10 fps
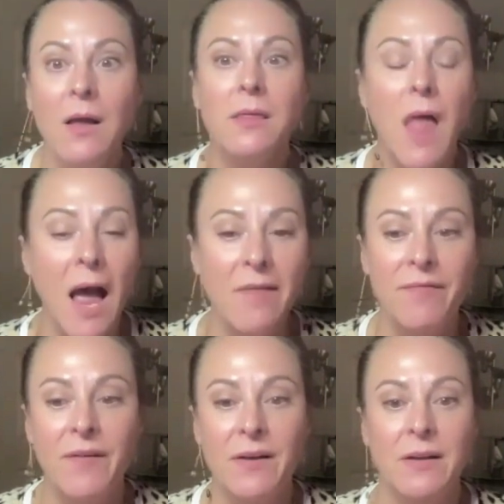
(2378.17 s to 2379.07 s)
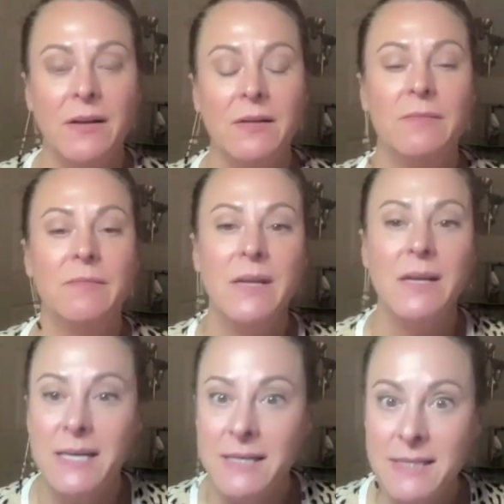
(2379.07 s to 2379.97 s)
life
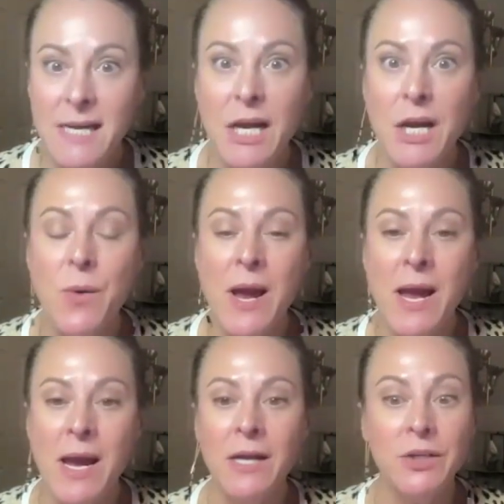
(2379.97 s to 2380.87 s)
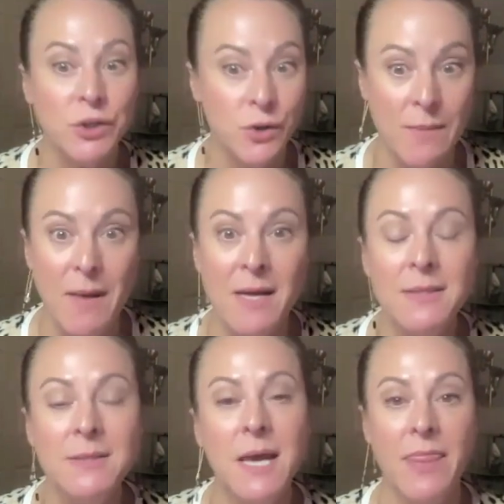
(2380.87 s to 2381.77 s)
continuing
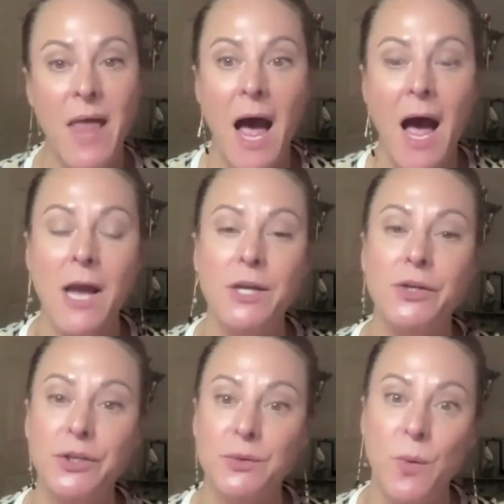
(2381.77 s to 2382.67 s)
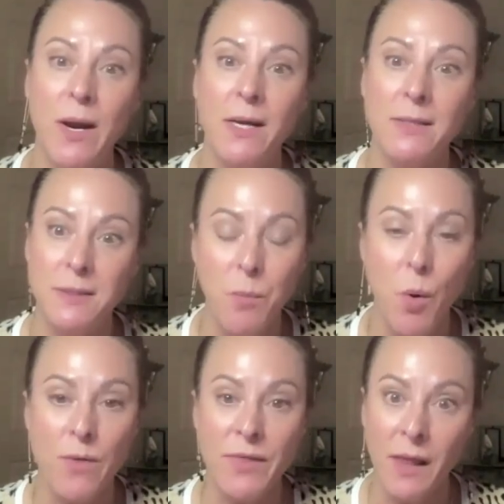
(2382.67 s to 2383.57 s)
treatments and that you just want to
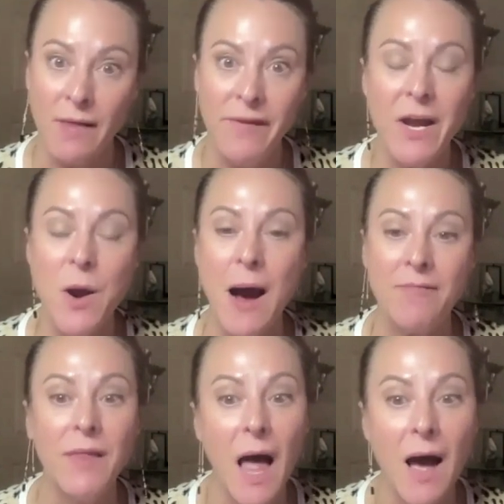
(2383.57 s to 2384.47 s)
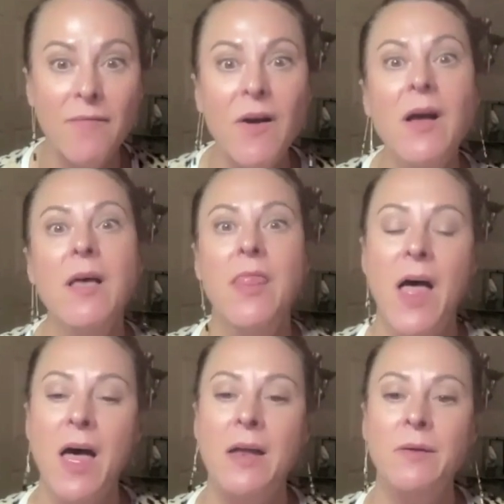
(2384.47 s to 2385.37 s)
support the life that you have left,
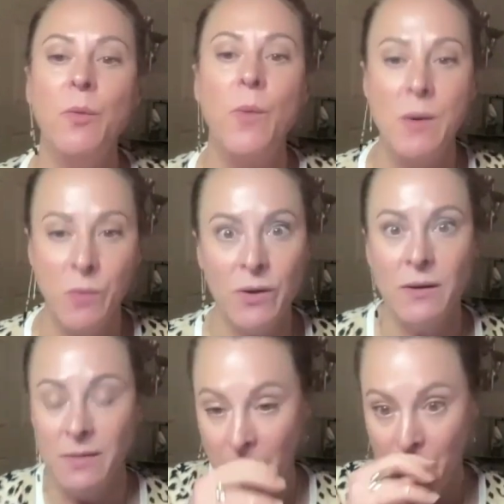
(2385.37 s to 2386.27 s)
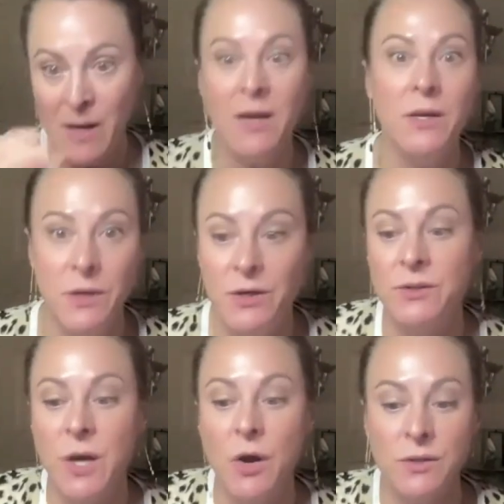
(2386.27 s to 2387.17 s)
then we can
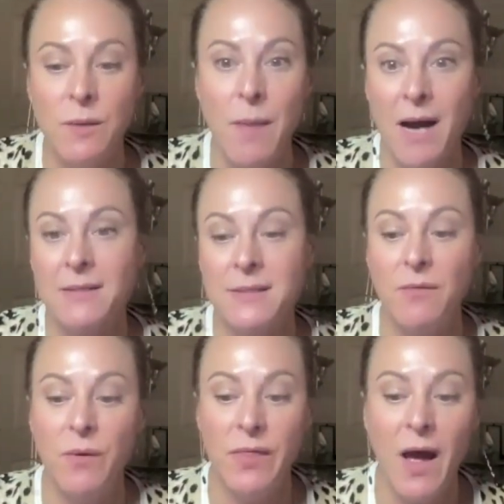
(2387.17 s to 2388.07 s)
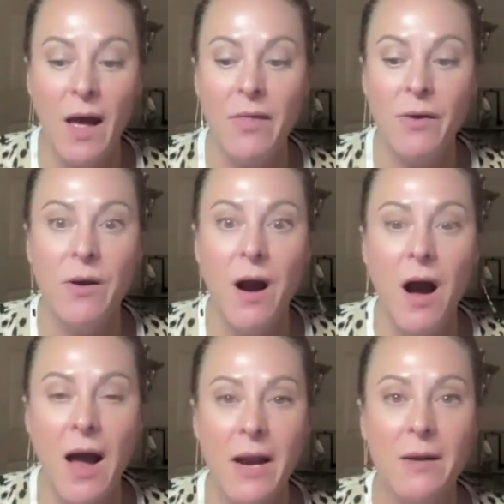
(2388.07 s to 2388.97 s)
use ozone by itself with the other
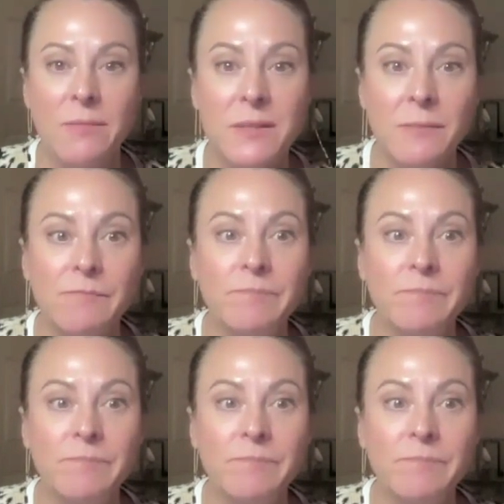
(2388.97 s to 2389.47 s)
items.